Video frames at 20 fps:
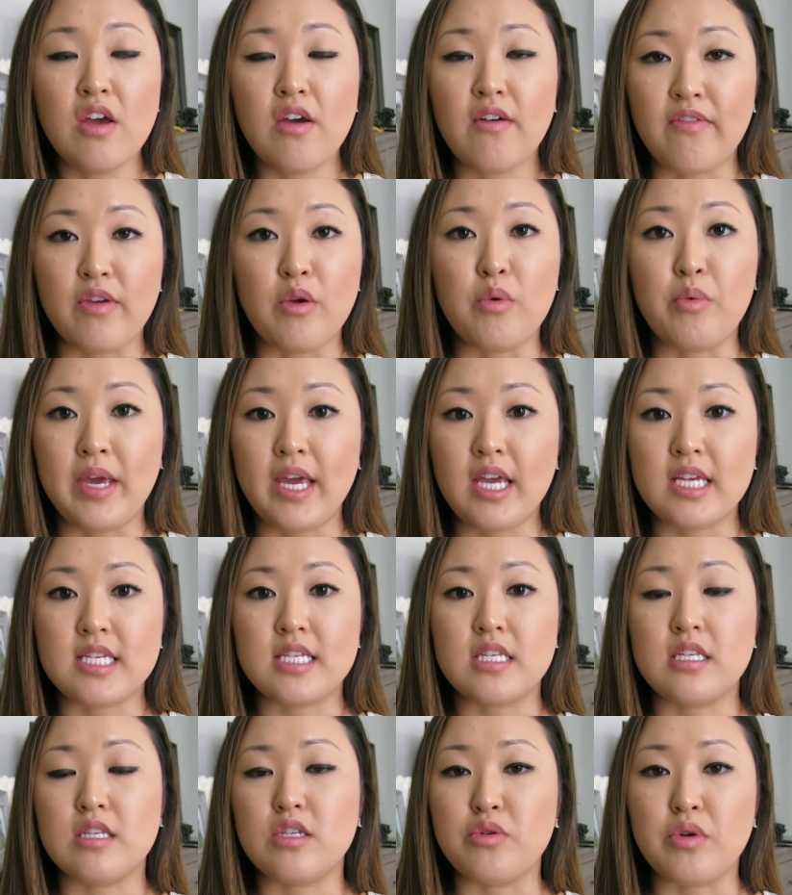few
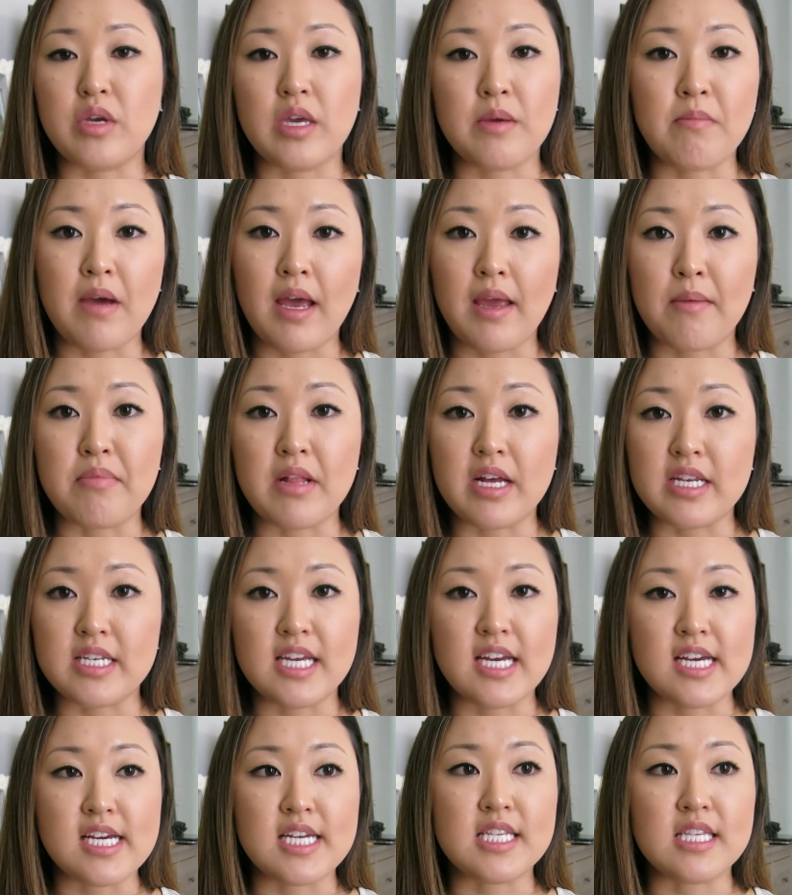weeks, doing my blood
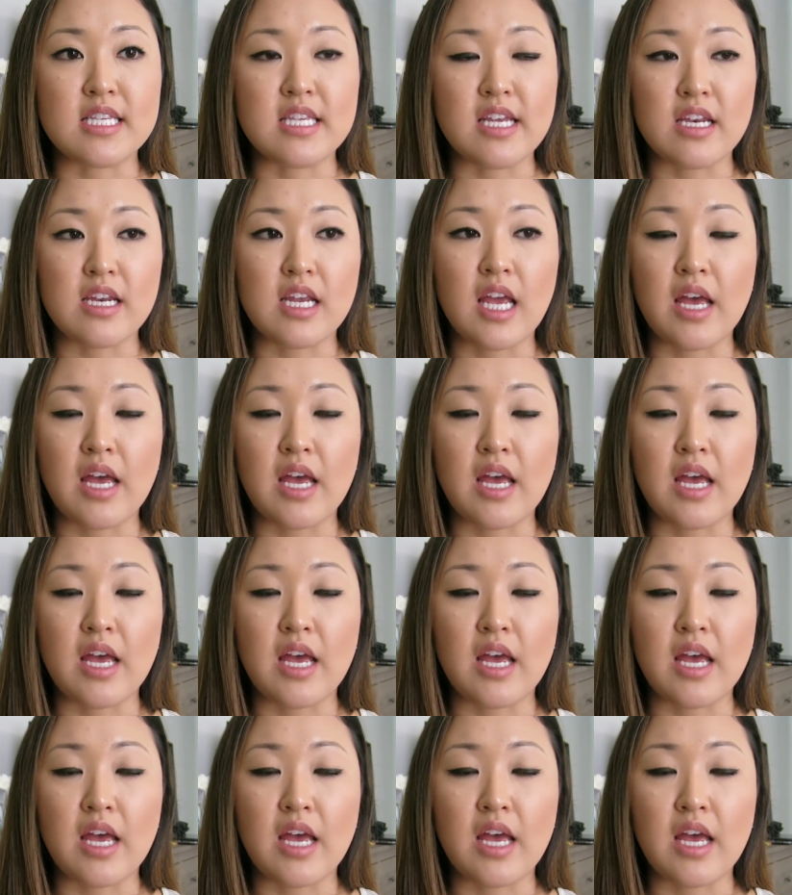tests and